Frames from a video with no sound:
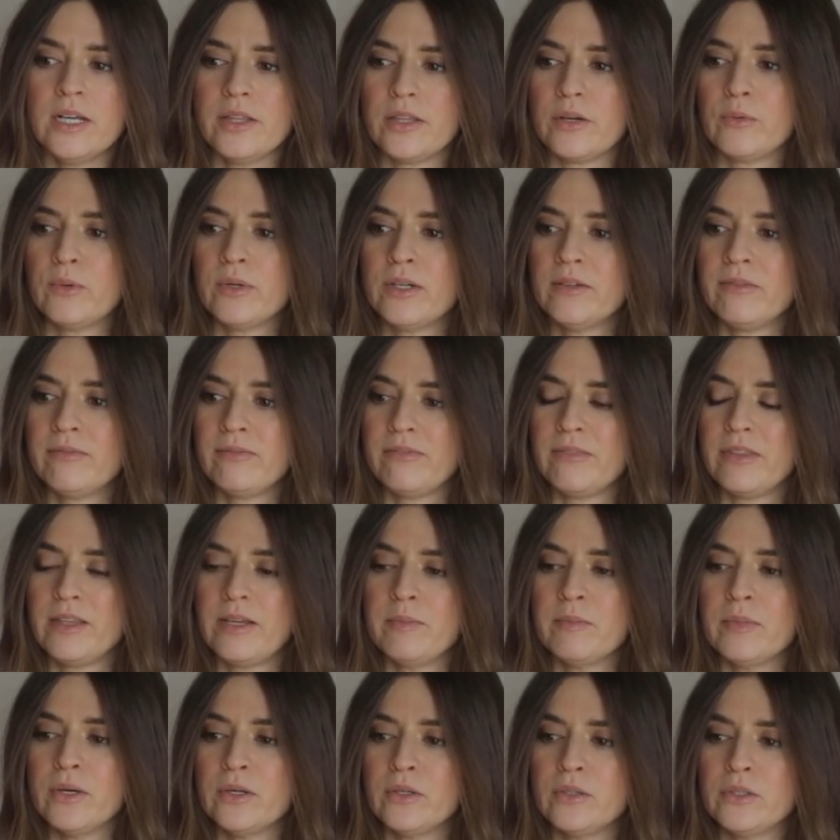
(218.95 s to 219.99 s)
They're one of the
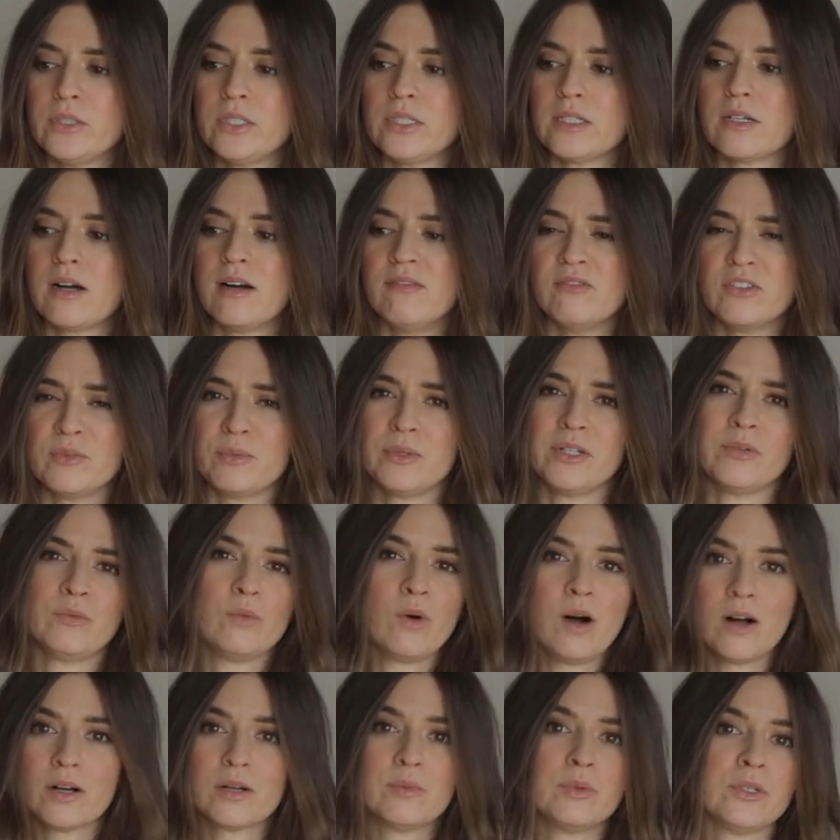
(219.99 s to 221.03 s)
most comfortable and
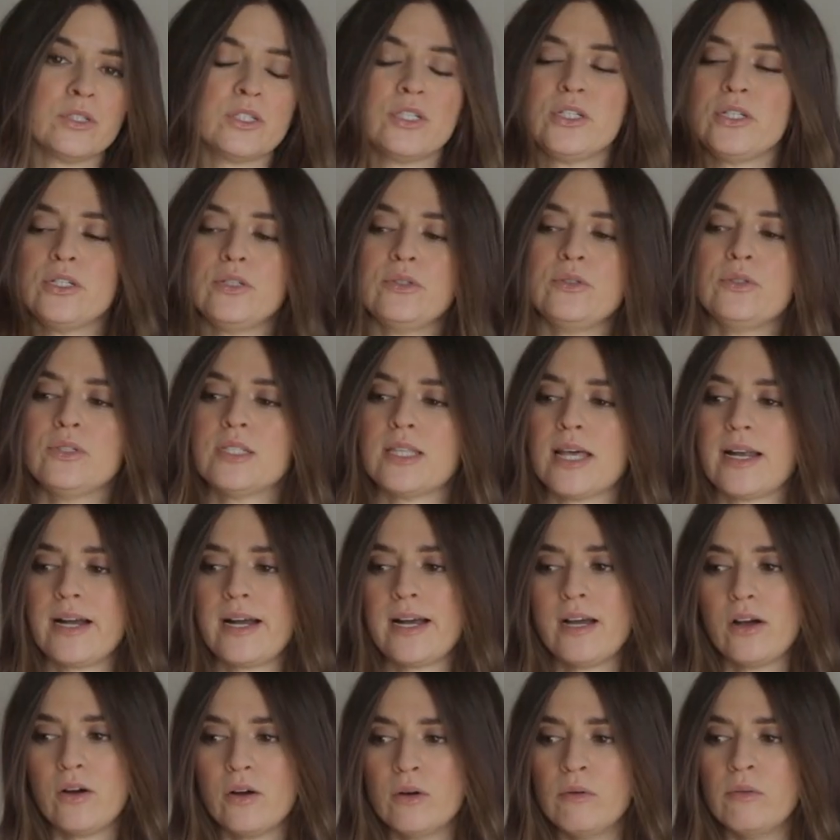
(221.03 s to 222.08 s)
walkable shoes that
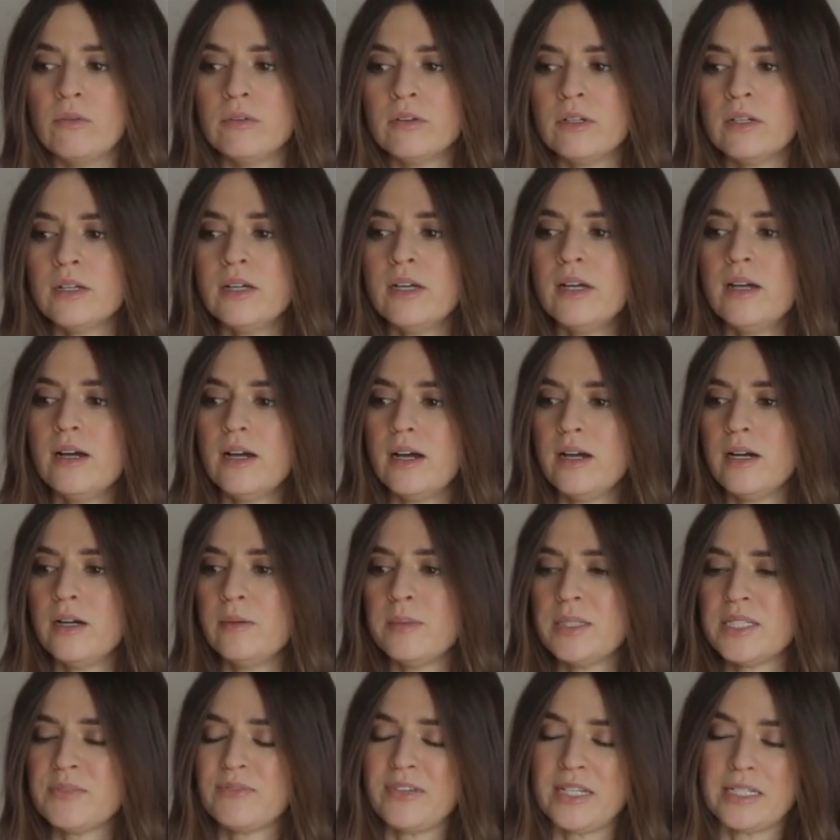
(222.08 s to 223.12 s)
I own, um,
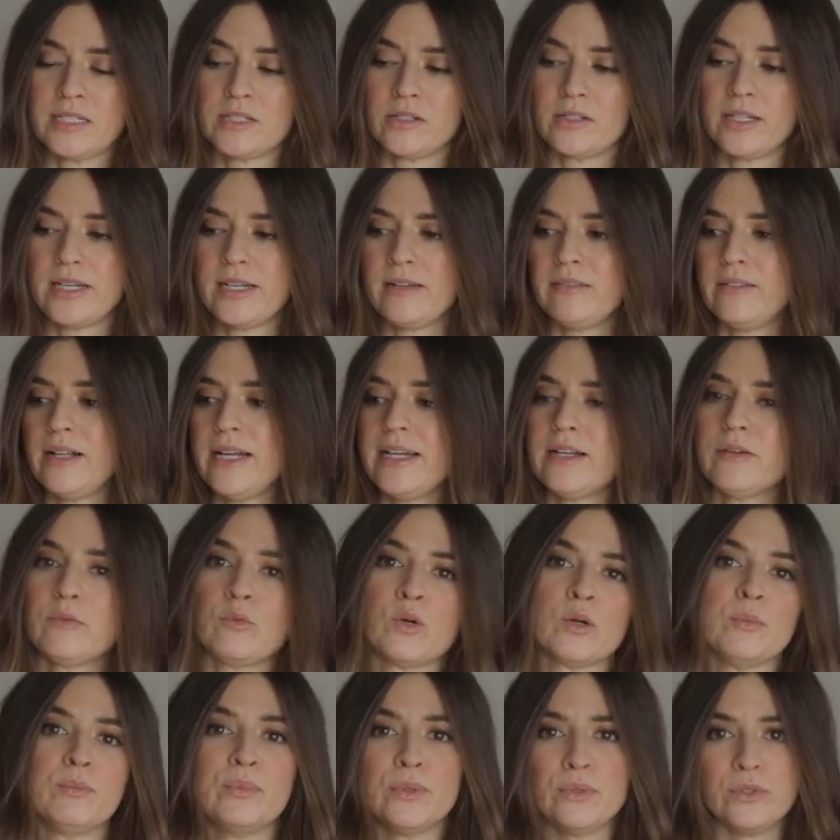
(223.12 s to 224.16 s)
especially like
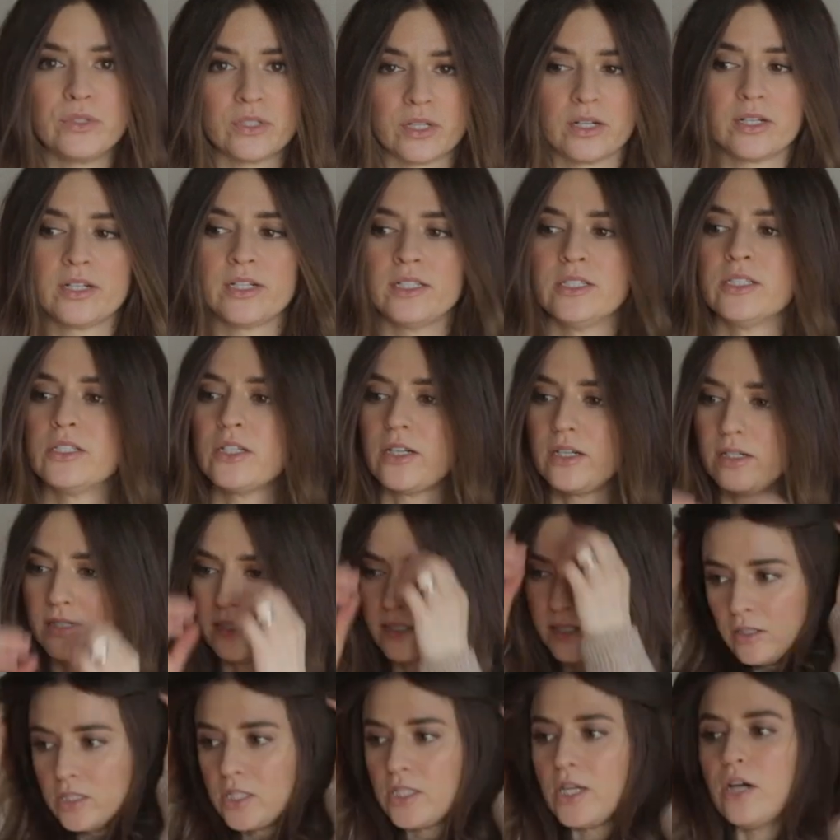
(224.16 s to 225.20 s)
where boots are
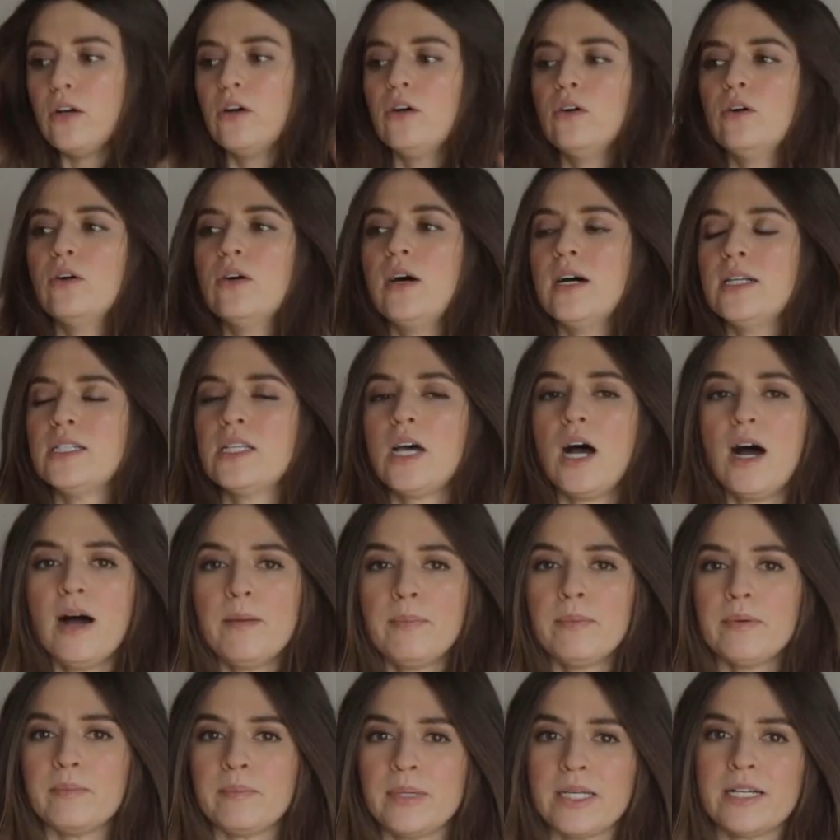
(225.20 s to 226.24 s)
concerned. So on
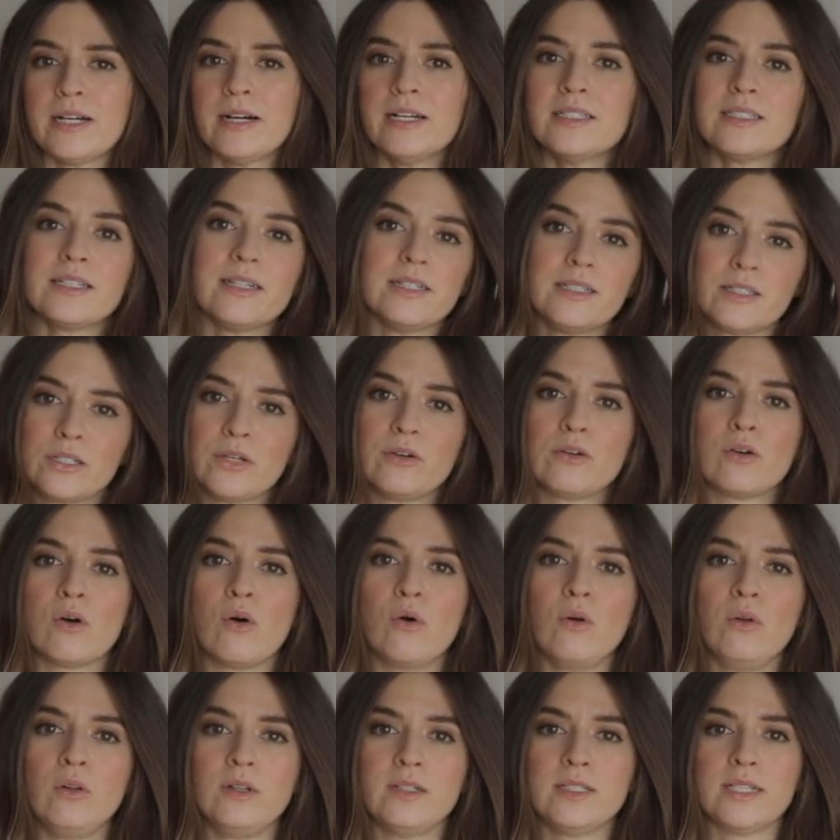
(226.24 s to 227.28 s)
top, because it is so
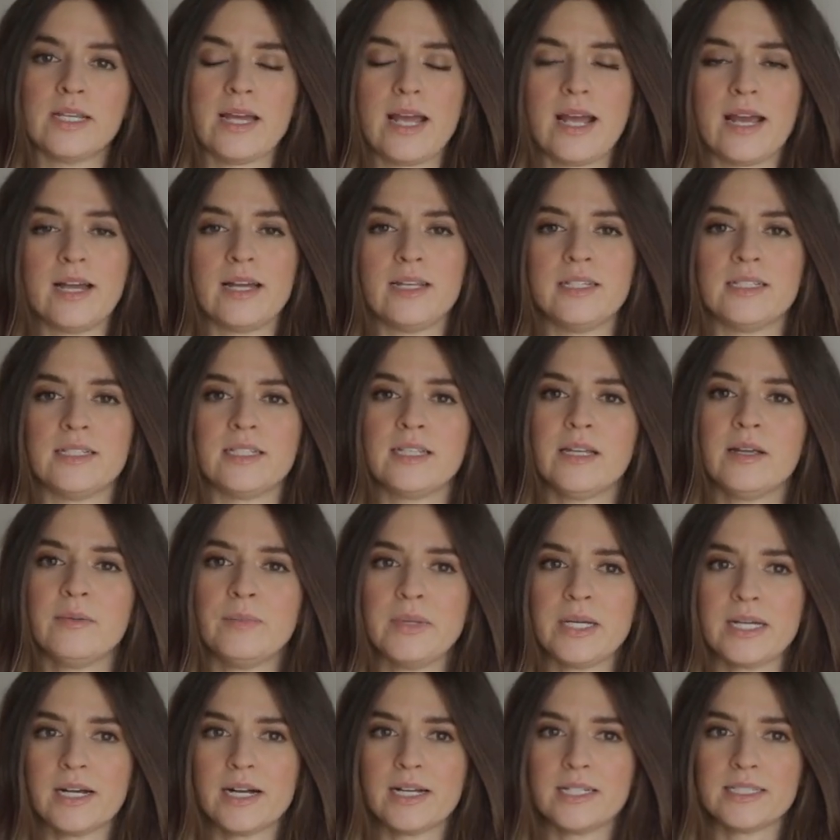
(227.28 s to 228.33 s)
cold and
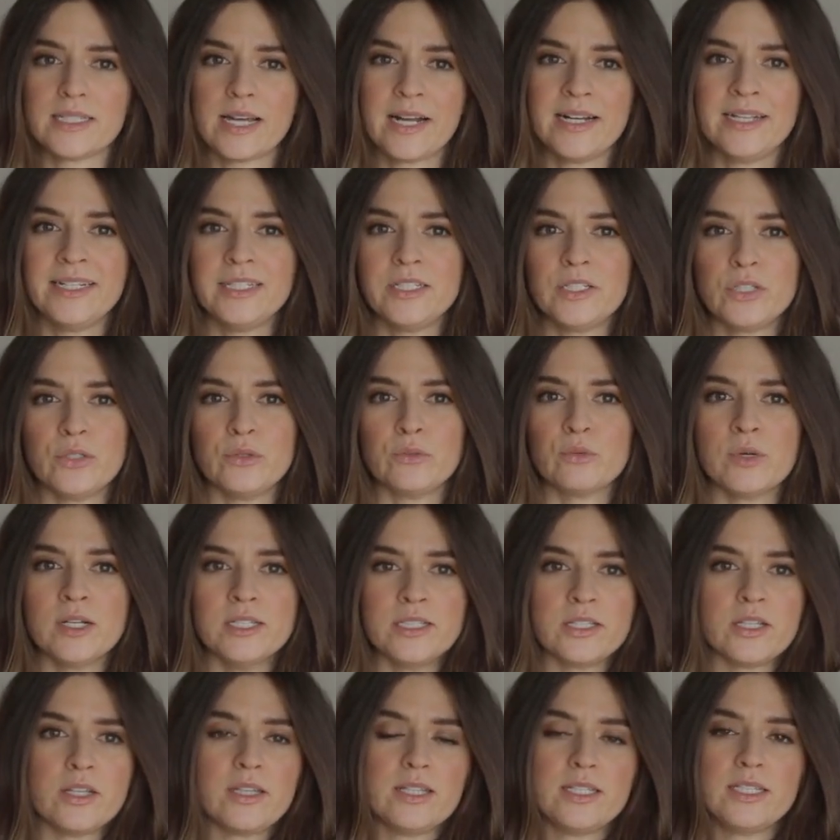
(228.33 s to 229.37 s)
because I need to
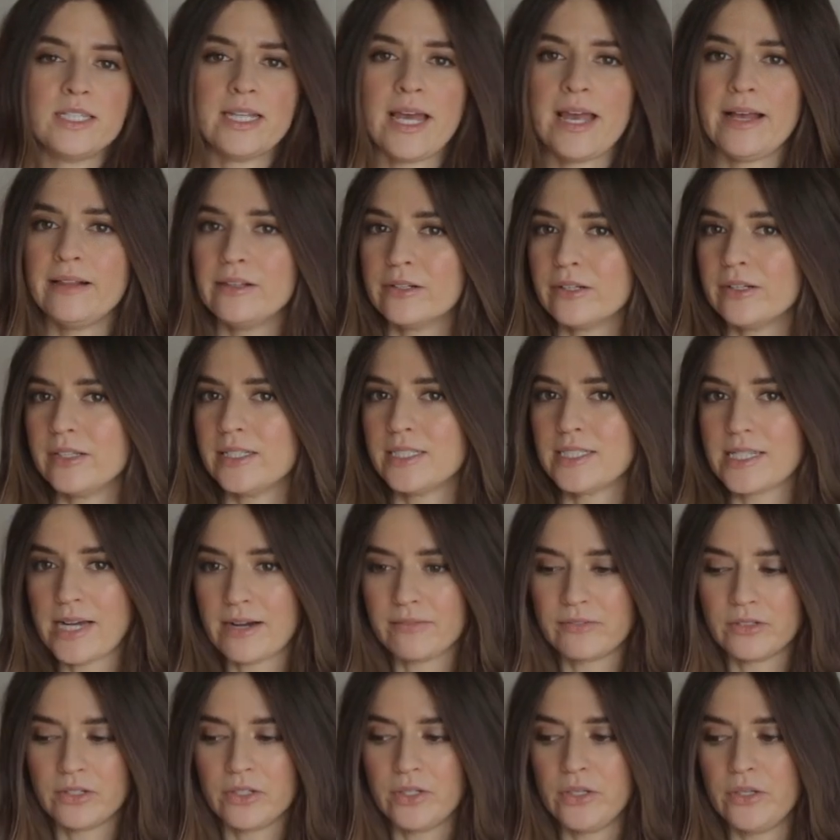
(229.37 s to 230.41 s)
run to the tailor this
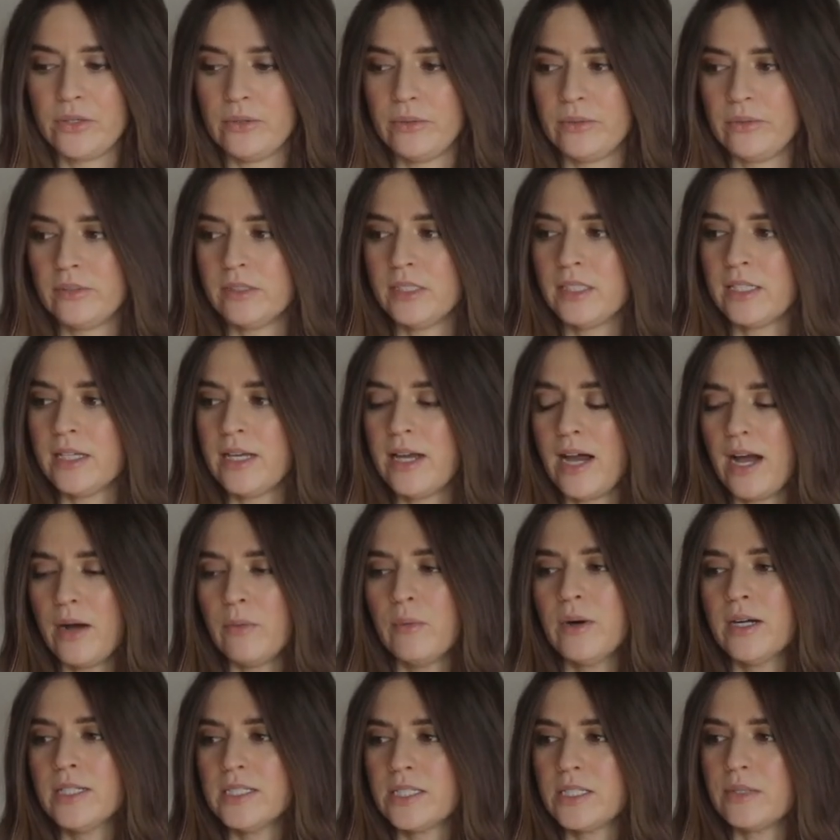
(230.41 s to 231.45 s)
afternoon, I
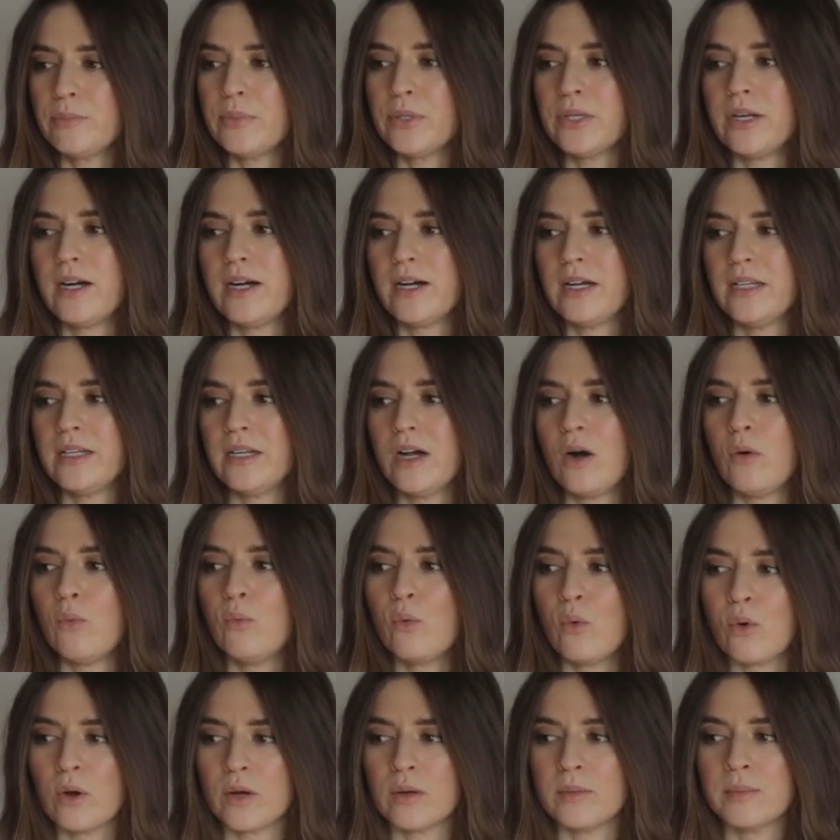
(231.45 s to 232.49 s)
want to put on a
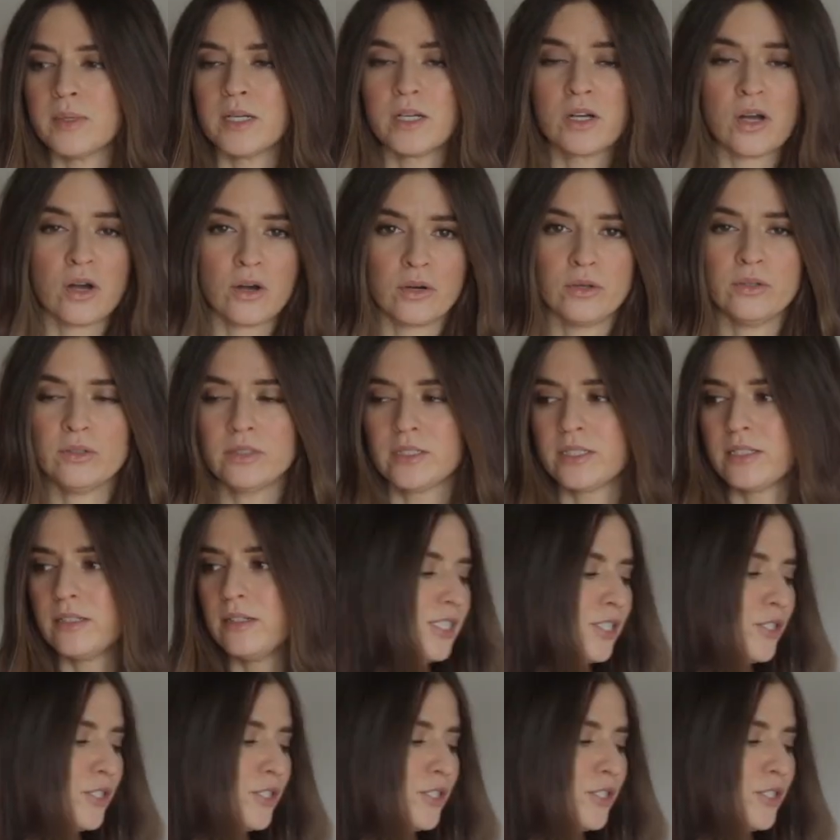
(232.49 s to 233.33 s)
warm coat.